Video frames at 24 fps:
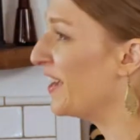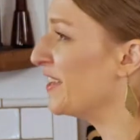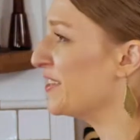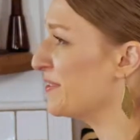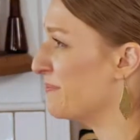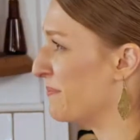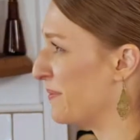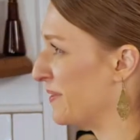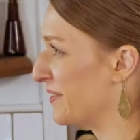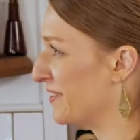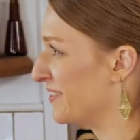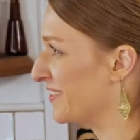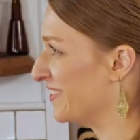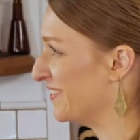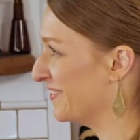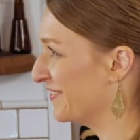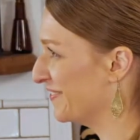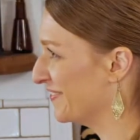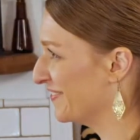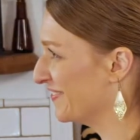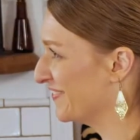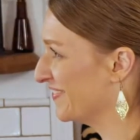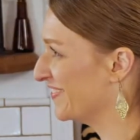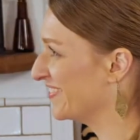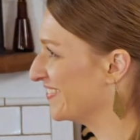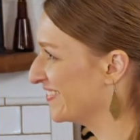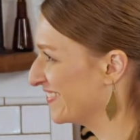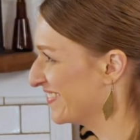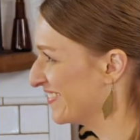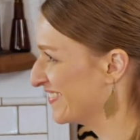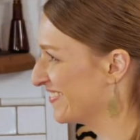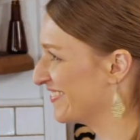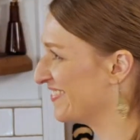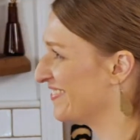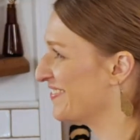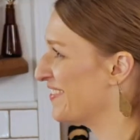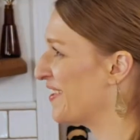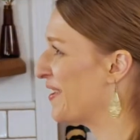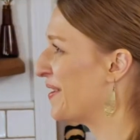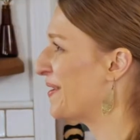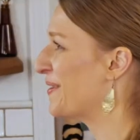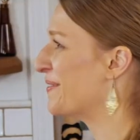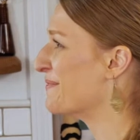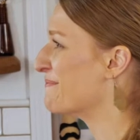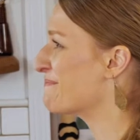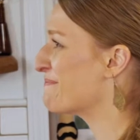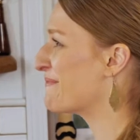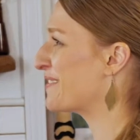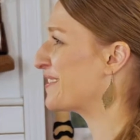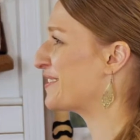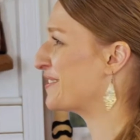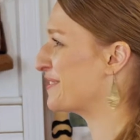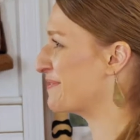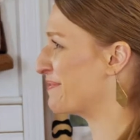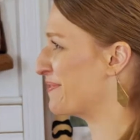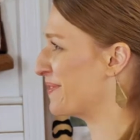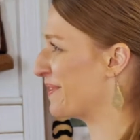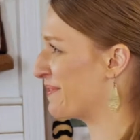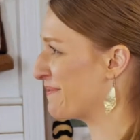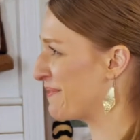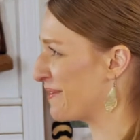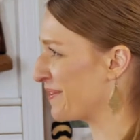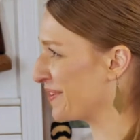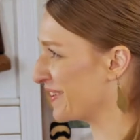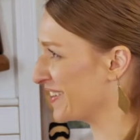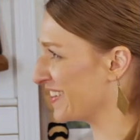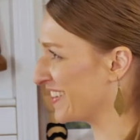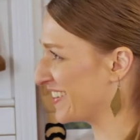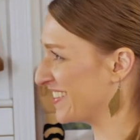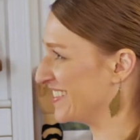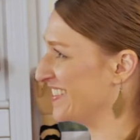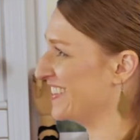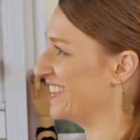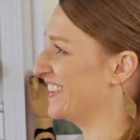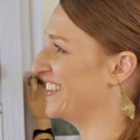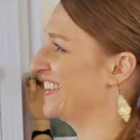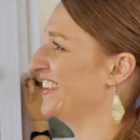Husband. Mr. Premo Cooks.